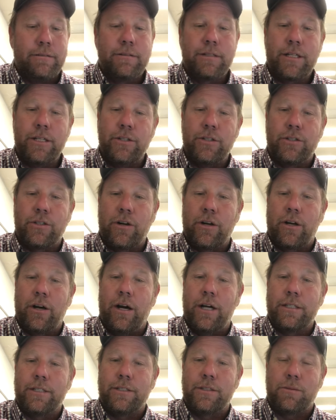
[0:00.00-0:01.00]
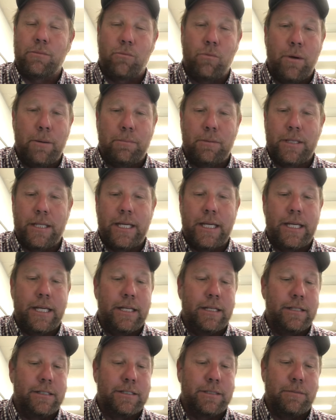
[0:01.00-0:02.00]
because you start causing some
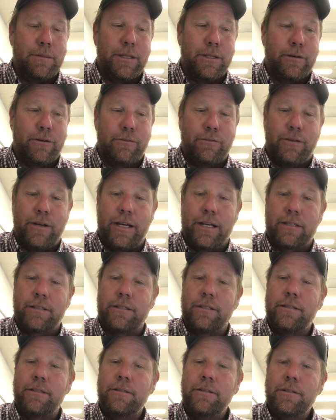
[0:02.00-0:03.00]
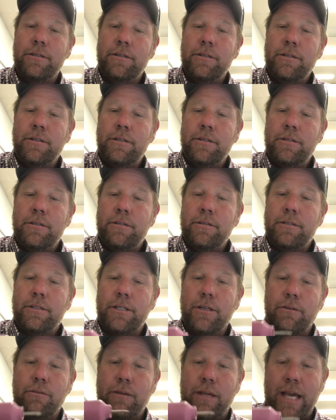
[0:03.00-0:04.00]
rippling and some other effects.
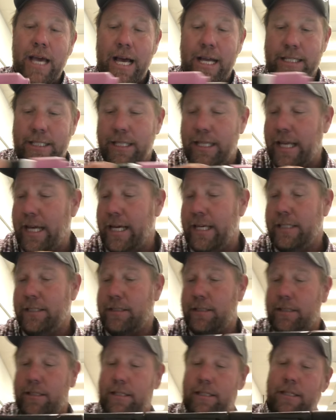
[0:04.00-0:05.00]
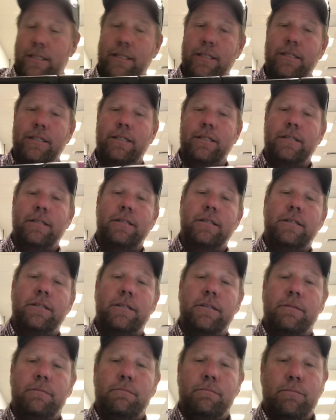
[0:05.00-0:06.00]
So gas lens,
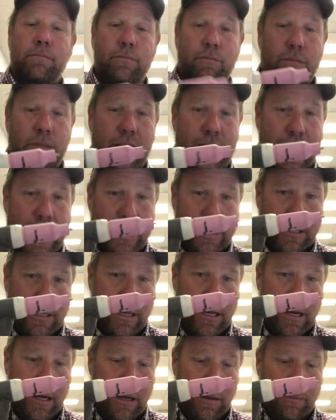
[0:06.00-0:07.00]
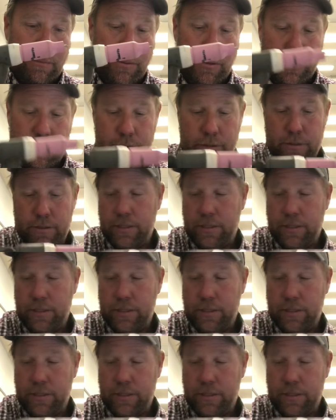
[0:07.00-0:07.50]
gas cup.